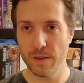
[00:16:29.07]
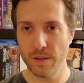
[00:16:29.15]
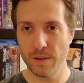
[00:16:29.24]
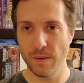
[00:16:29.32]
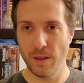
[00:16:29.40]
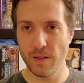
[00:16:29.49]

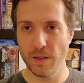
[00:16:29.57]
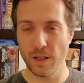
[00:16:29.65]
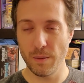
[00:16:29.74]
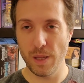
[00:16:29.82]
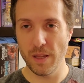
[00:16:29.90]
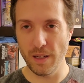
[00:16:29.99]
So these are
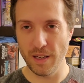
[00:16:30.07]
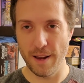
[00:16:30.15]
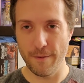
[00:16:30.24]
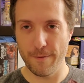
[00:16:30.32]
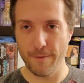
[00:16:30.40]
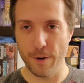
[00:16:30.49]
going to be the kind of
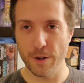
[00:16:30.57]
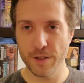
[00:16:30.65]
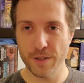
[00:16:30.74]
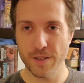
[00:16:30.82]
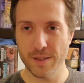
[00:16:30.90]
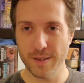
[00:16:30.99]

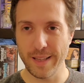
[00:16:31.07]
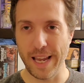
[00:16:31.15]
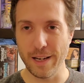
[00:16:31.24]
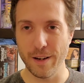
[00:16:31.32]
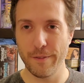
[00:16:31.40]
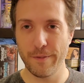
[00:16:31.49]
first
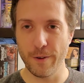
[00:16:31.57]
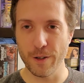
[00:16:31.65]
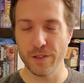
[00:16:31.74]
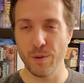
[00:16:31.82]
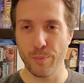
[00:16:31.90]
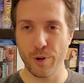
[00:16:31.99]
slate of
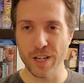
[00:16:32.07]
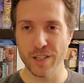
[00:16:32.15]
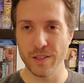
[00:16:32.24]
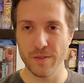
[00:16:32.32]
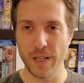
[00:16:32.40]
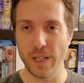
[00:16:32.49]
first
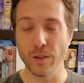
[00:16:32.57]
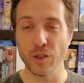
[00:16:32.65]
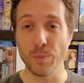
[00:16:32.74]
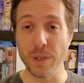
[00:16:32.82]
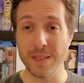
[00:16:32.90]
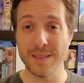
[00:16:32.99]
impressions videos you'll
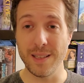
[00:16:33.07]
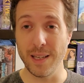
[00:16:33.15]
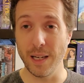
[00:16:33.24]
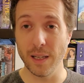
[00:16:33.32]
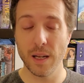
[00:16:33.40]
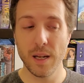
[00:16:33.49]
be
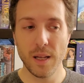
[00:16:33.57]
seeing.